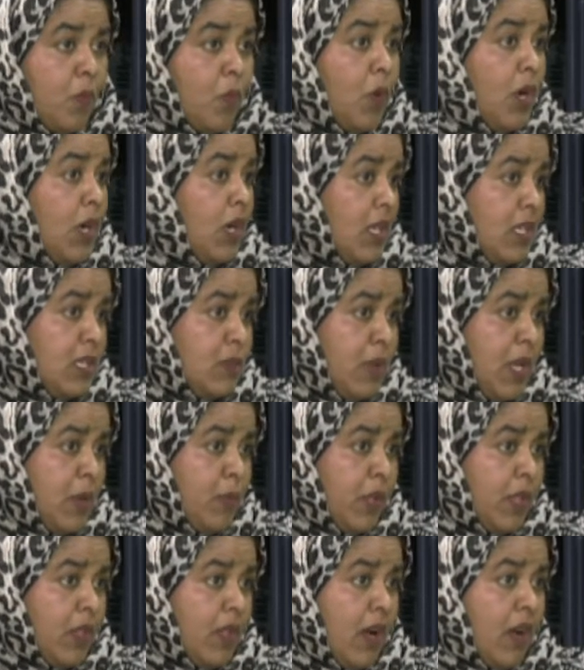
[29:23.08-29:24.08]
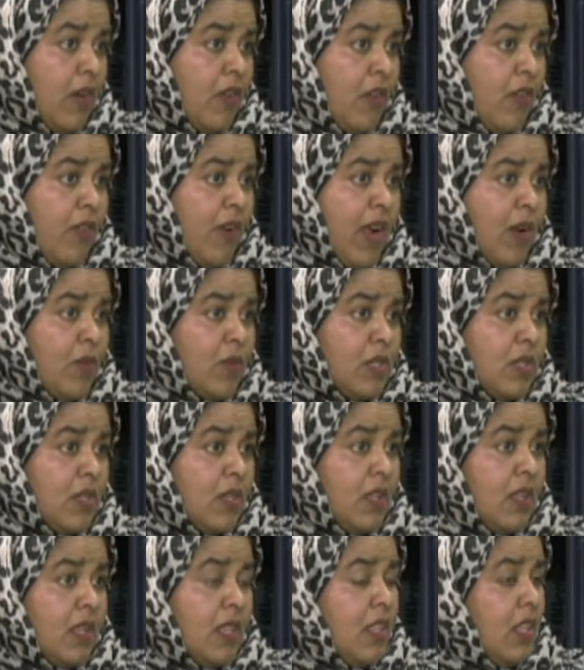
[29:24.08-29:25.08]
workless people that are around.
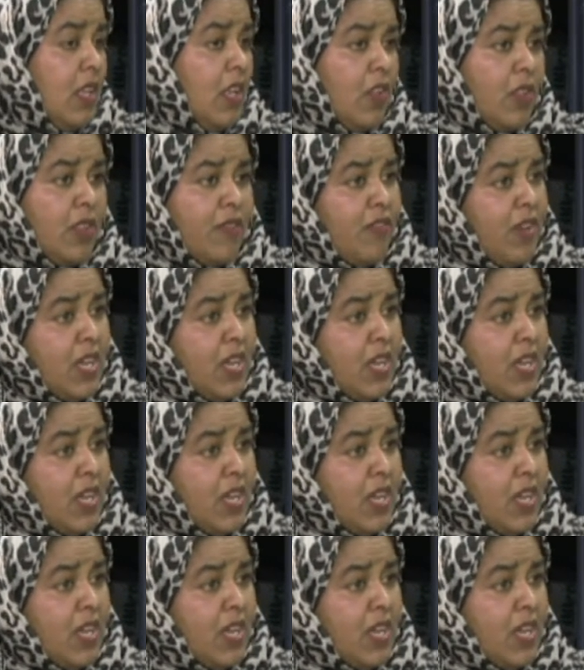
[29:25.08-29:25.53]
The